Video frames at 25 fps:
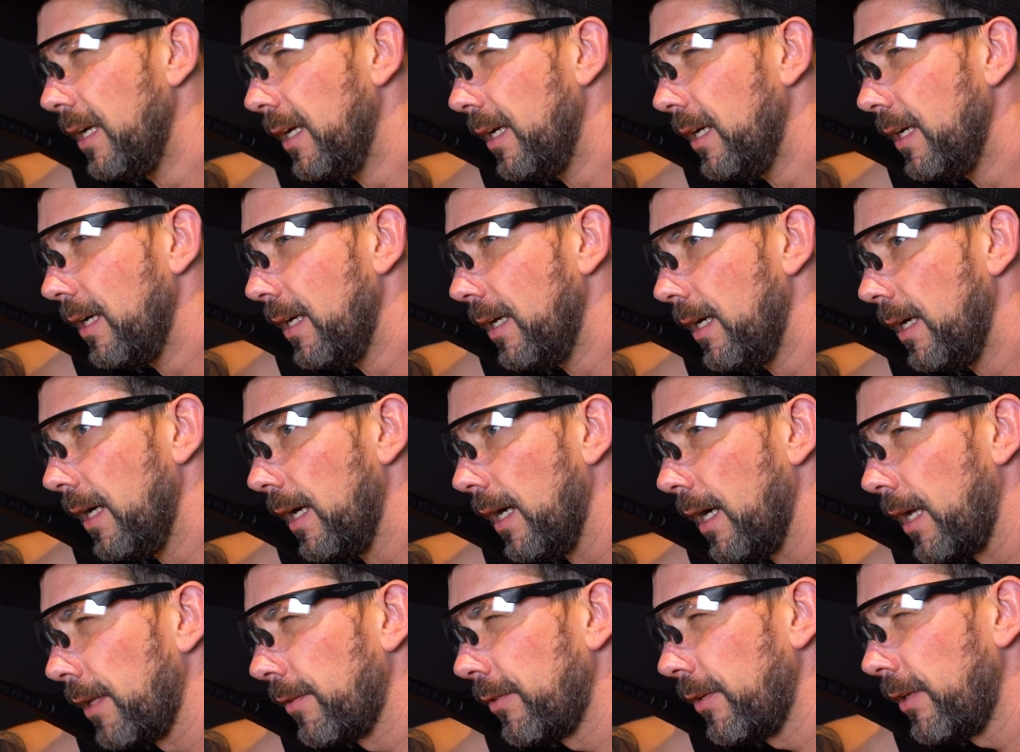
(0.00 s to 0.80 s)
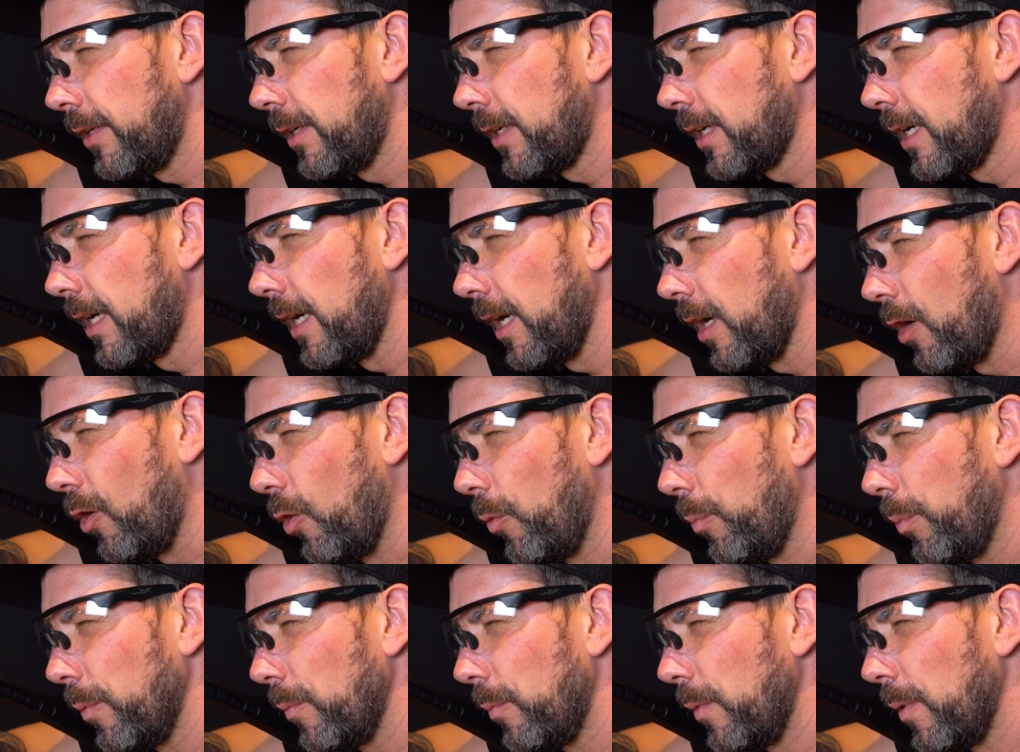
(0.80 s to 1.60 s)
I think I have
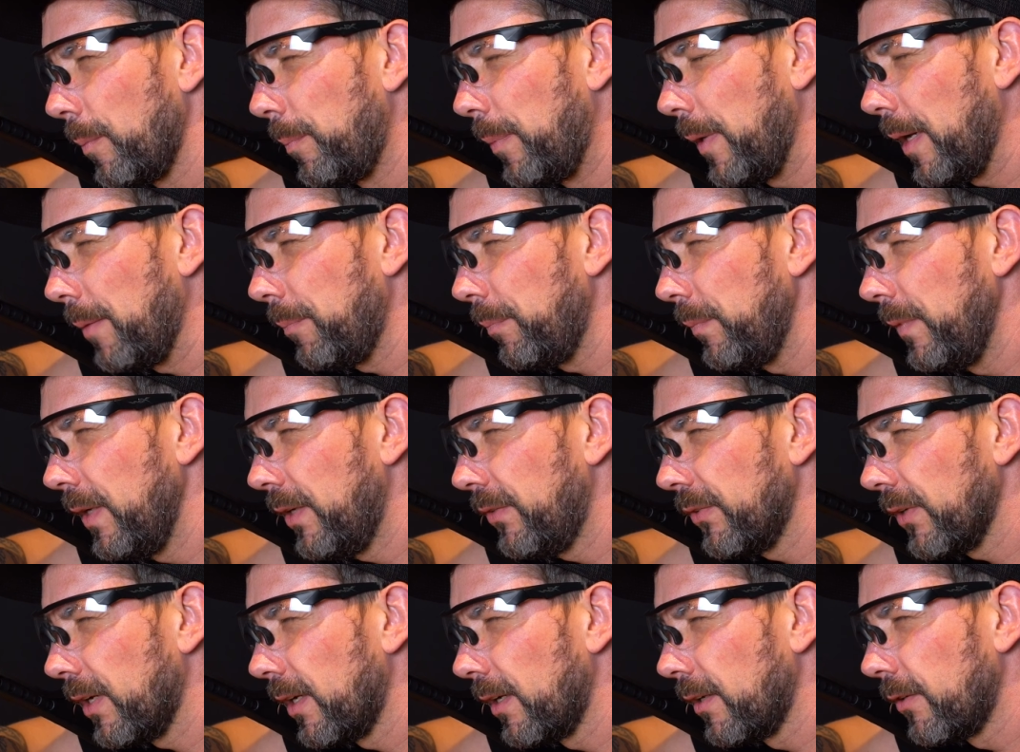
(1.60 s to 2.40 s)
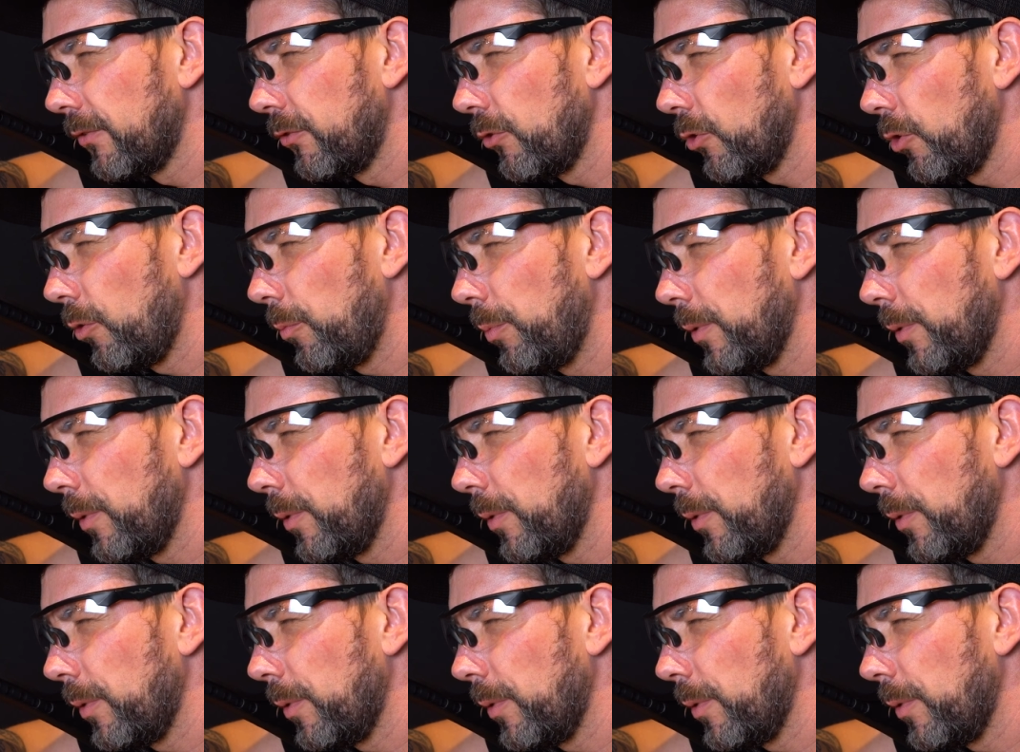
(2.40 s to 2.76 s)
no choice